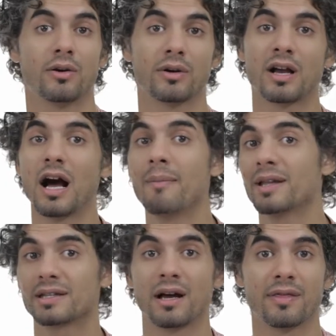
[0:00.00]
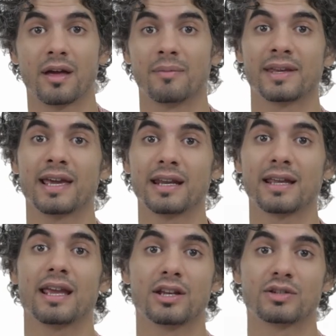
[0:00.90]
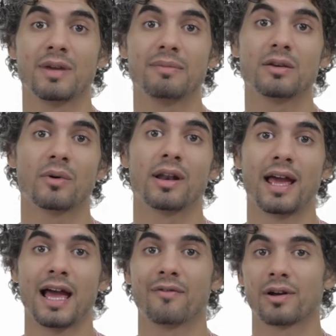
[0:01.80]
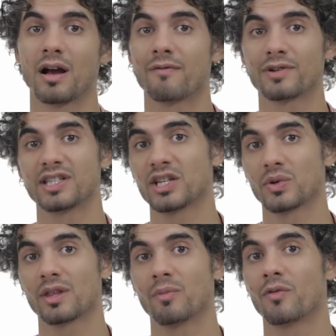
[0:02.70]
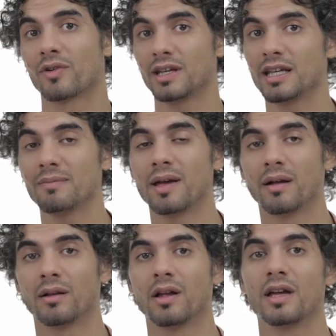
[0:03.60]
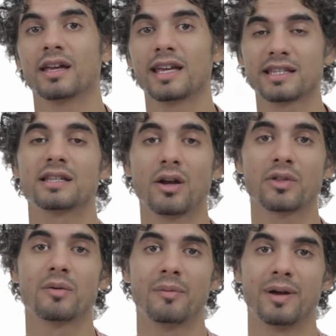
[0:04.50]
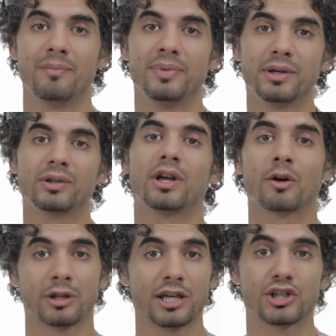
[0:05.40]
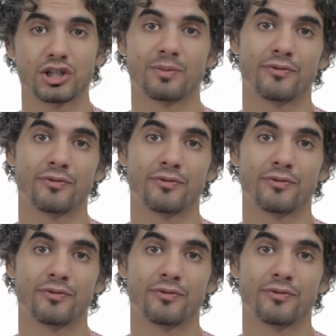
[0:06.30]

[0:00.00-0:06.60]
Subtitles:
comment on them, get engaged. Maybe you want to have a conversation with them over email. Get to know them a bit. Build a relationship